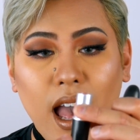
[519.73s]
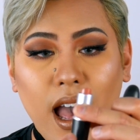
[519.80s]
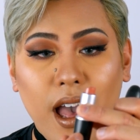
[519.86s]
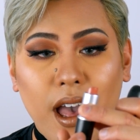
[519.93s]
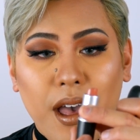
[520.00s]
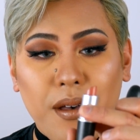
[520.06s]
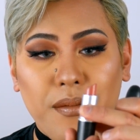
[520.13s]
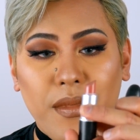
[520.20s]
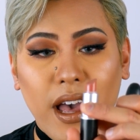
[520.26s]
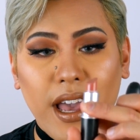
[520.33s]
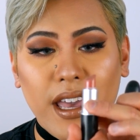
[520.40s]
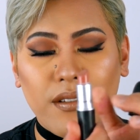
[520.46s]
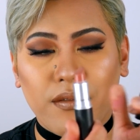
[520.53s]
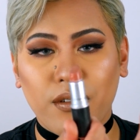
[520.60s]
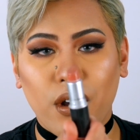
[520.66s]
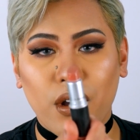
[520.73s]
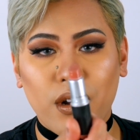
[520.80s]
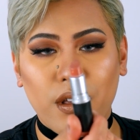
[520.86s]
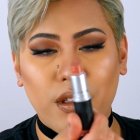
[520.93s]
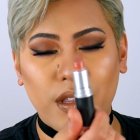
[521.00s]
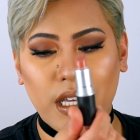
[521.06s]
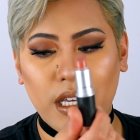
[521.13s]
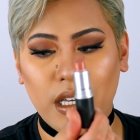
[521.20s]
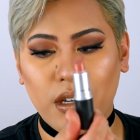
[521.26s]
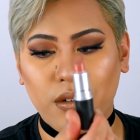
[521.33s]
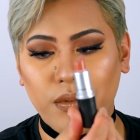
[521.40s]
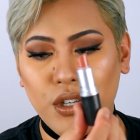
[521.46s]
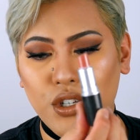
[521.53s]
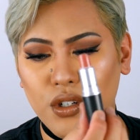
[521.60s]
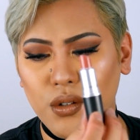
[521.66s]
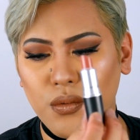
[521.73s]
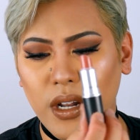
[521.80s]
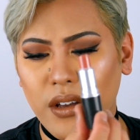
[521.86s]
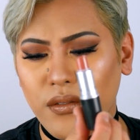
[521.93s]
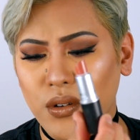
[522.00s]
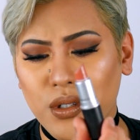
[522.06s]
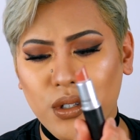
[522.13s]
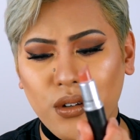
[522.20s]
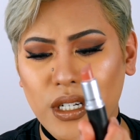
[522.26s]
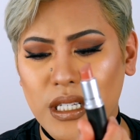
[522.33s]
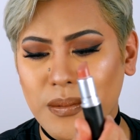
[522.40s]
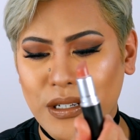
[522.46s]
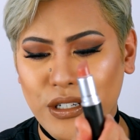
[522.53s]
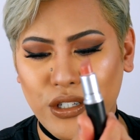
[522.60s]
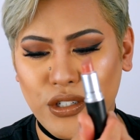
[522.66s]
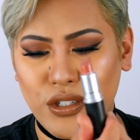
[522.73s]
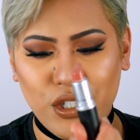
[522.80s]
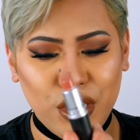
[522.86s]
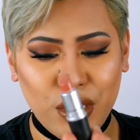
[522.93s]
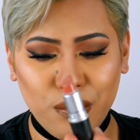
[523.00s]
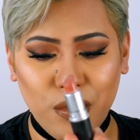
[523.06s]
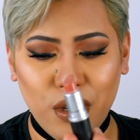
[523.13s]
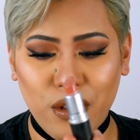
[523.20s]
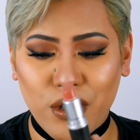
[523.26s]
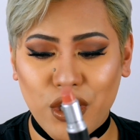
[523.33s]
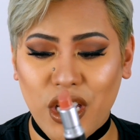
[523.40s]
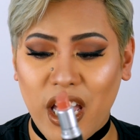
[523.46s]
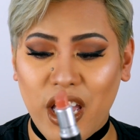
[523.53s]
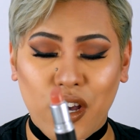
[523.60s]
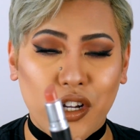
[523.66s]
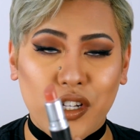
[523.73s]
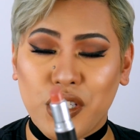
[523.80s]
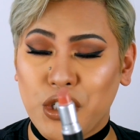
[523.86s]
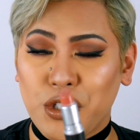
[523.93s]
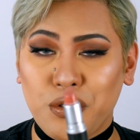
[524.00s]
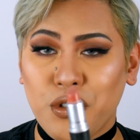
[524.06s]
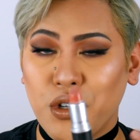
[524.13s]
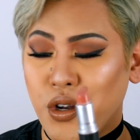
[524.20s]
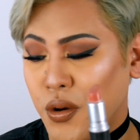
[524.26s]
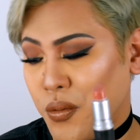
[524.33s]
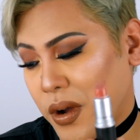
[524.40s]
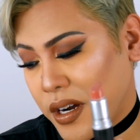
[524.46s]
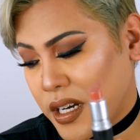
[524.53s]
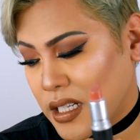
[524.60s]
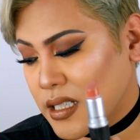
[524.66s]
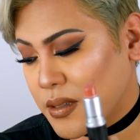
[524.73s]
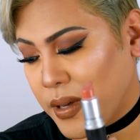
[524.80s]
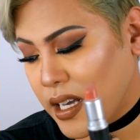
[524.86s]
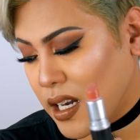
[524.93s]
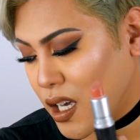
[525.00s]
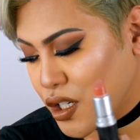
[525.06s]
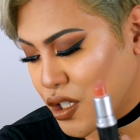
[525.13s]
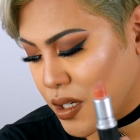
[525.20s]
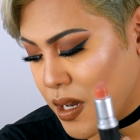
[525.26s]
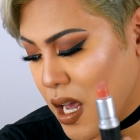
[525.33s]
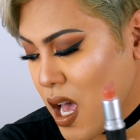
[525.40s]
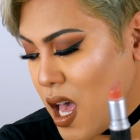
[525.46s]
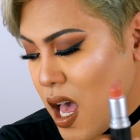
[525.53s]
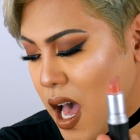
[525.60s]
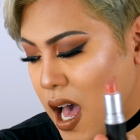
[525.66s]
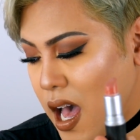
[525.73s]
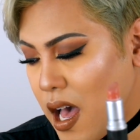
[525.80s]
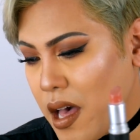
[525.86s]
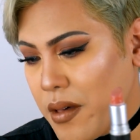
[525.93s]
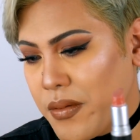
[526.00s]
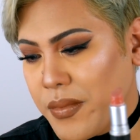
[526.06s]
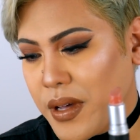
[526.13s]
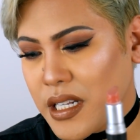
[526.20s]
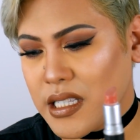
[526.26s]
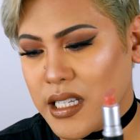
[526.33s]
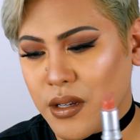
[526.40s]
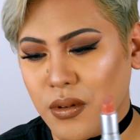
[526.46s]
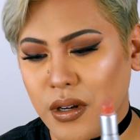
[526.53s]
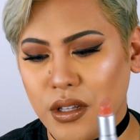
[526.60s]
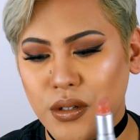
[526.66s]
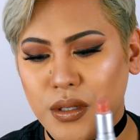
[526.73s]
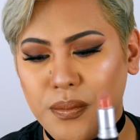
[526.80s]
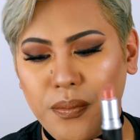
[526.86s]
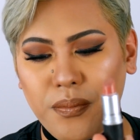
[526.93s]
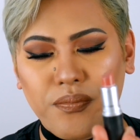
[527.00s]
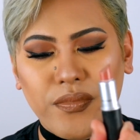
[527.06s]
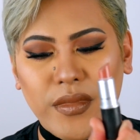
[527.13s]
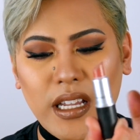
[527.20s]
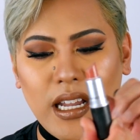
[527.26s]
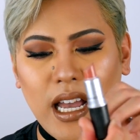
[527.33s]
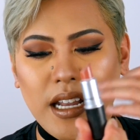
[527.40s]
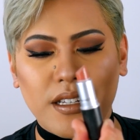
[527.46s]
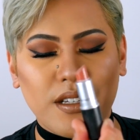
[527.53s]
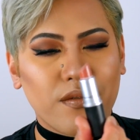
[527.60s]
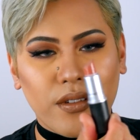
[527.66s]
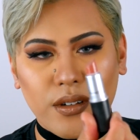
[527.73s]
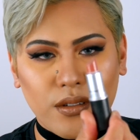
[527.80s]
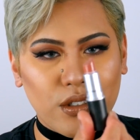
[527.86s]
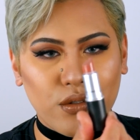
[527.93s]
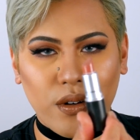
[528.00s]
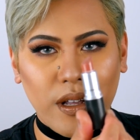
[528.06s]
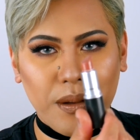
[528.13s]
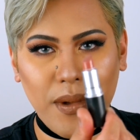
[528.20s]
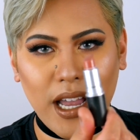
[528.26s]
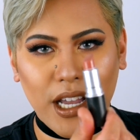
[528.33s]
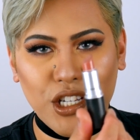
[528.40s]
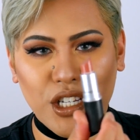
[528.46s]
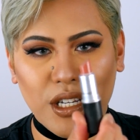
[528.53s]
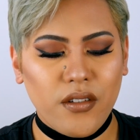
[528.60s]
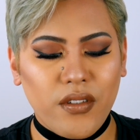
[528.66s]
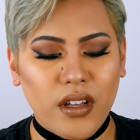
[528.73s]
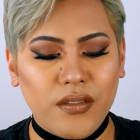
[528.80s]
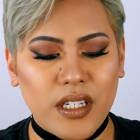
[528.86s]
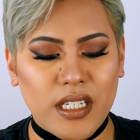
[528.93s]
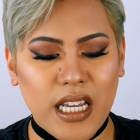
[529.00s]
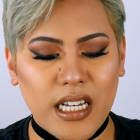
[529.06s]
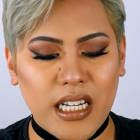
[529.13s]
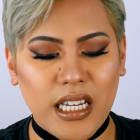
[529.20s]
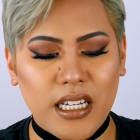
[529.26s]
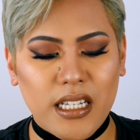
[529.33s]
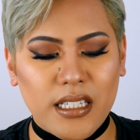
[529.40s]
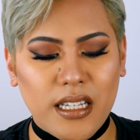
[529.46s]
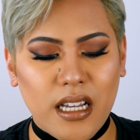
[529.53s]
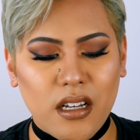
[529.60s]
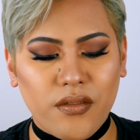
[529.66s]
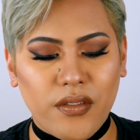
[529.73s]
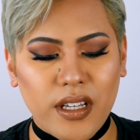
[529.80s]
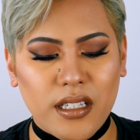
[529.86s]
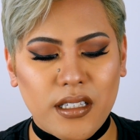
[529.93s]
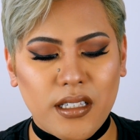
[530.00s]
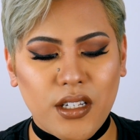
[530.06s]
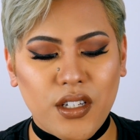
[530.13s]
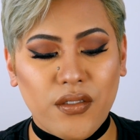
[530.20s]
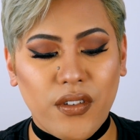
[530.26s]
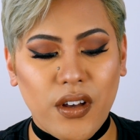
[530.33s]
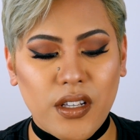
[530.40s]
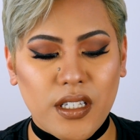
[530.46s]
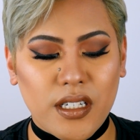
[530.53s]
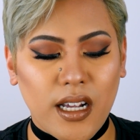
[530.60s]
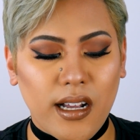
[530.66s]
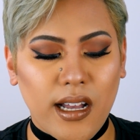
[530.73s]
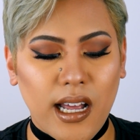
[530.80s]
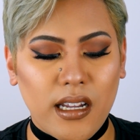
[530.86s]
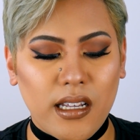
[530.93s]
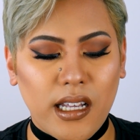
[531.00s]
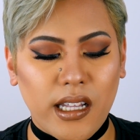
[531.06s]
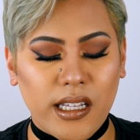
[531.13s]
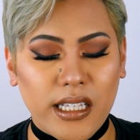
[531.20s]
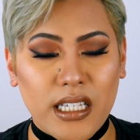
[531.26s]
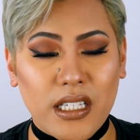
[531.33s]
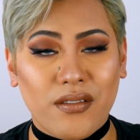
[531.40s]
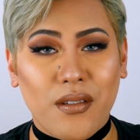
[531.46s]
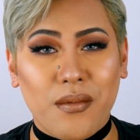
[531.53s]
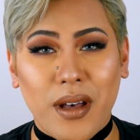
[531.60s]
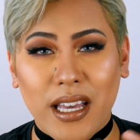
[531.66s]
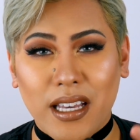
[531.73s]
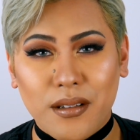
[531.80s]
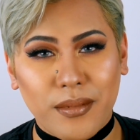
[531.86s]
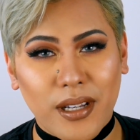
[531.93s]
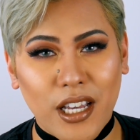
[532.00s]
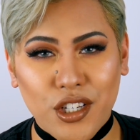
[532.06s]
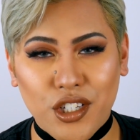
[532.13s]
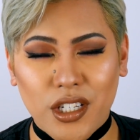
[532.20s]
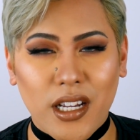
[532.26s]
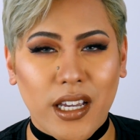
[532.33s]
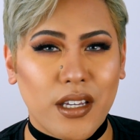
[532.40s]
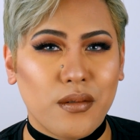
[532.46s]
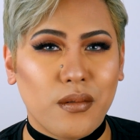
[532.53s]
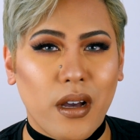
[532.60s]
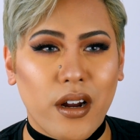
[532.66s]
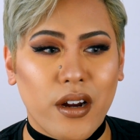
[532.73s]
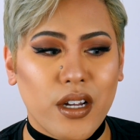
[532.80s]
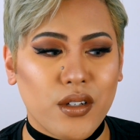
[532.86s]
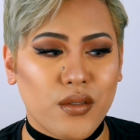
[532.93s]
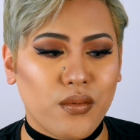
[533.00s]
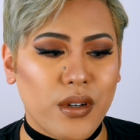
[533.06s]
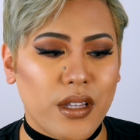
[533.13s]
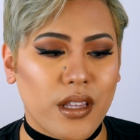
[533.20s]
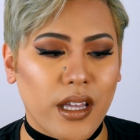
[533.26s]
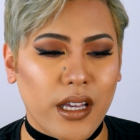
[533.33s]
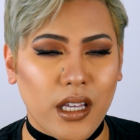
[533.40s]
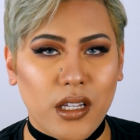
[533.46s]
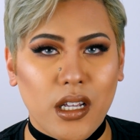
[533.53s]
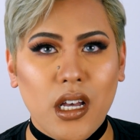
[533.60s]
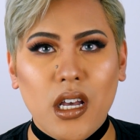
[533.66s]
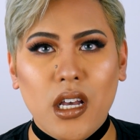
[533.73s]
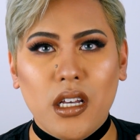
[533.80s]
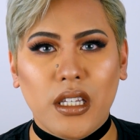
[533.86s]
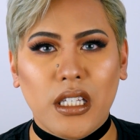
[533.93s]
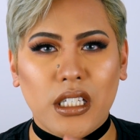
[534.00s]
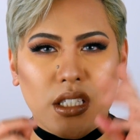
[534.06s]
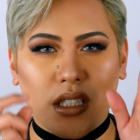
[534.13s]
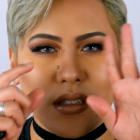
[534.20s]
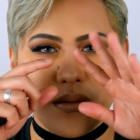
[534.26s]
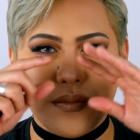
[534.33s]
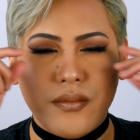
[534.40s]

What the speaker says: I have got the original one. I've also got a special edition one, which I honestly do not know where it is in my collection, but it's like one of those, it had a different sort of like packaging. Velvet Teddy in itself is such a versatile color, at least for my complexion. I can wear it with like a just